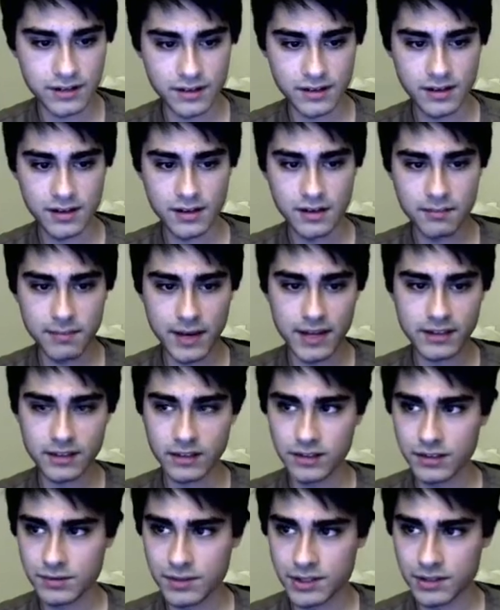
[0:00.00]
Basically,
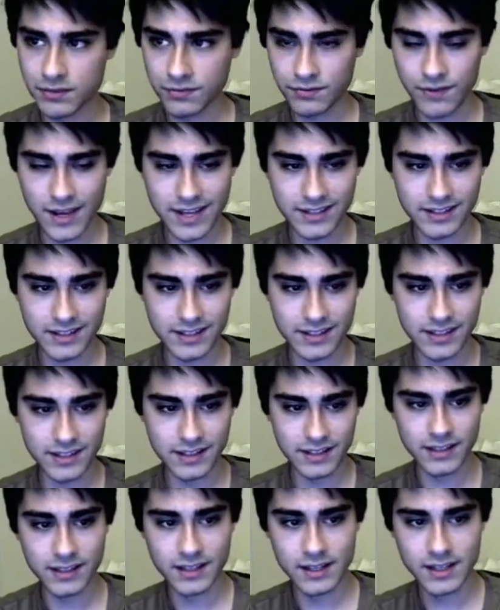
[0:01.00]
when you're facing
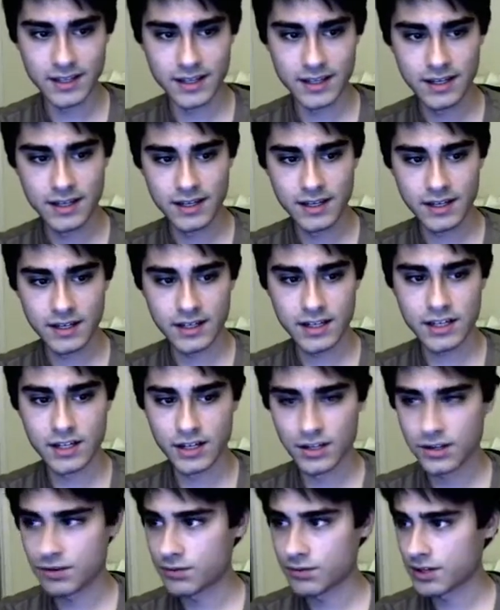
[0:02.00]
here,
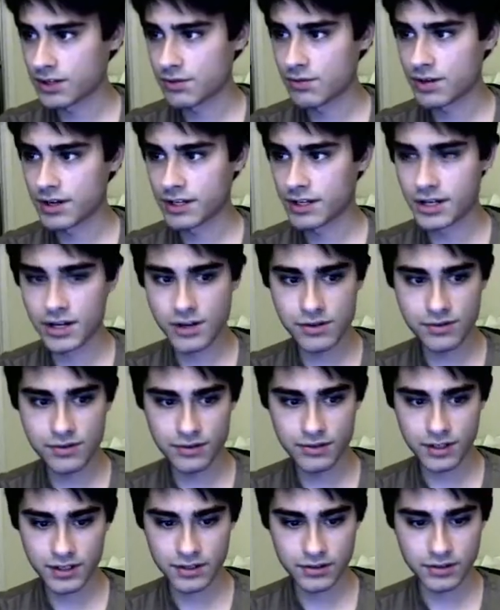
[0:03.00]
where you want to go,
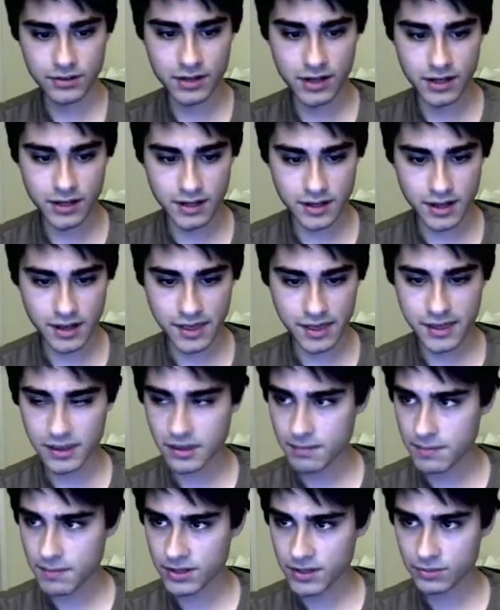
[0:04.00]
because I think the
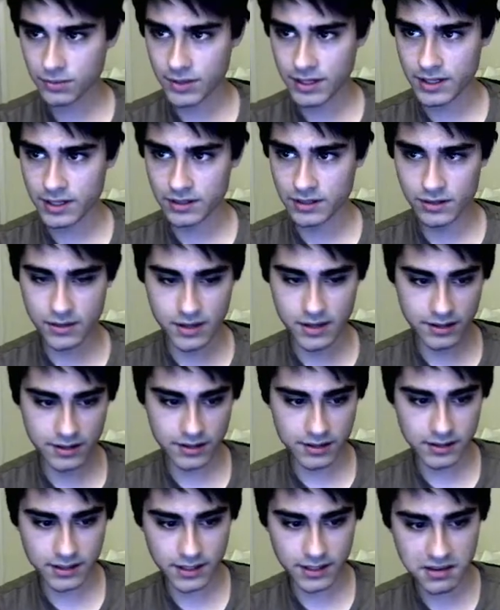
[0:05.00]
best way to do this is
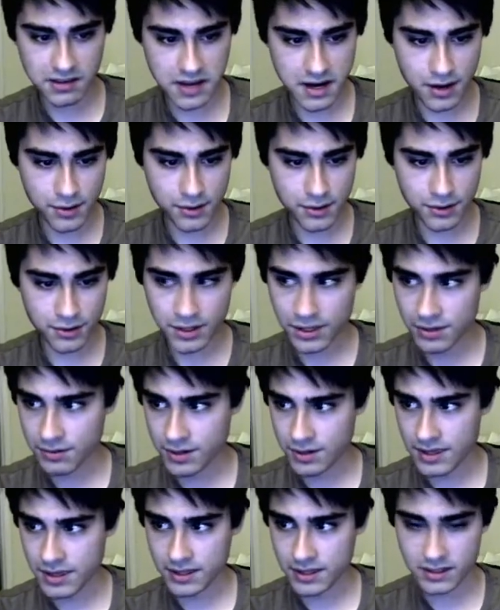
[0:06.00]
to get the AR-33
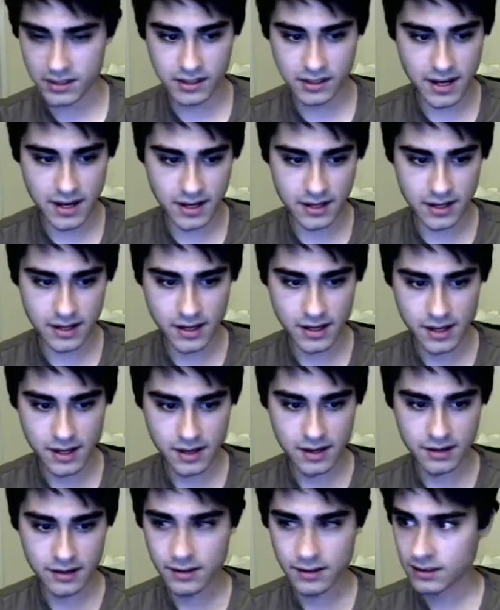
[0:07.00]
and then snake
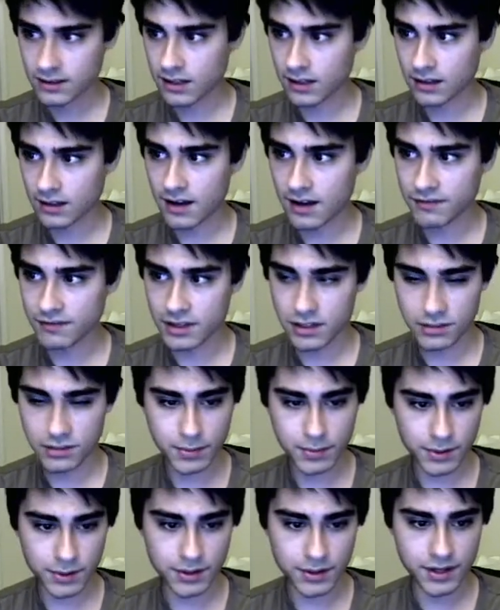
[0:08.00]
to the left of this
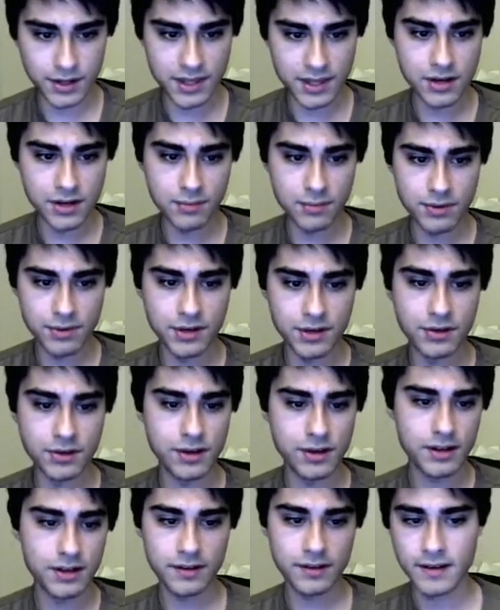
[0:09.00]
pillar and then open the
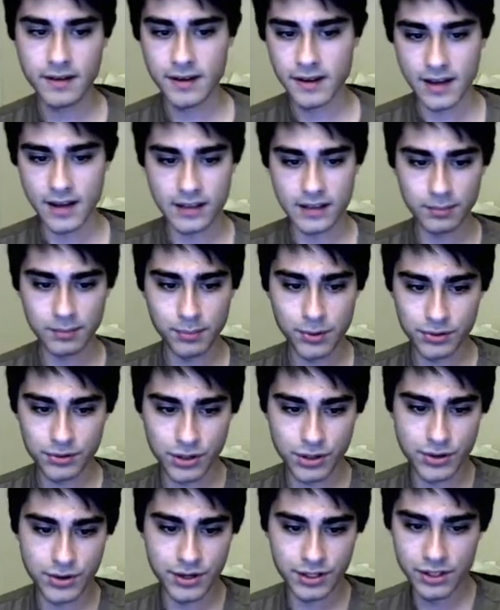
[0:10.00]
door, as opposed to
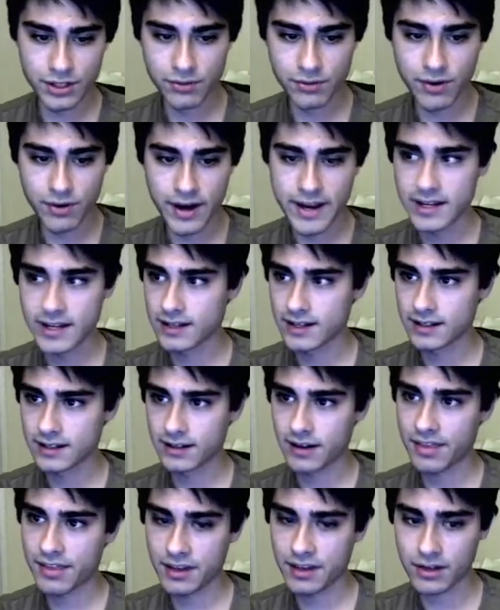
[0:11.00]
going to the right. I
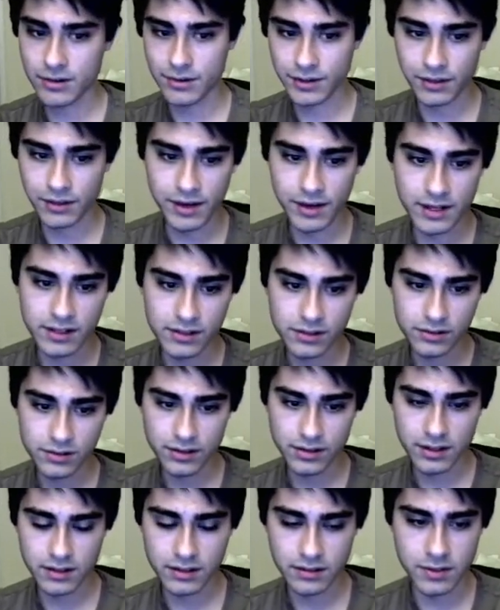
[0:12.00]
think going the right's
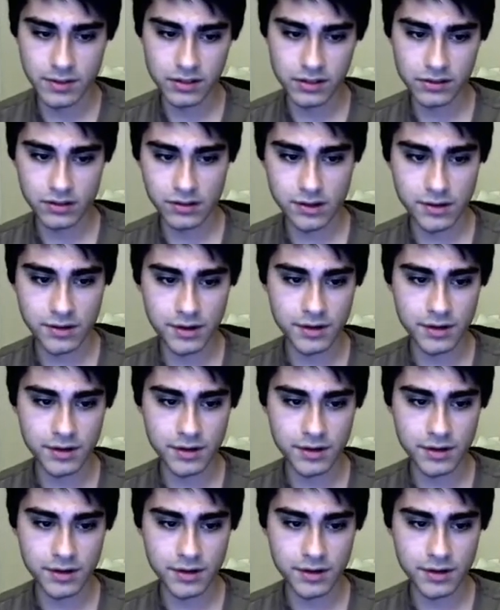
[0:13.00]
it's a bit slower.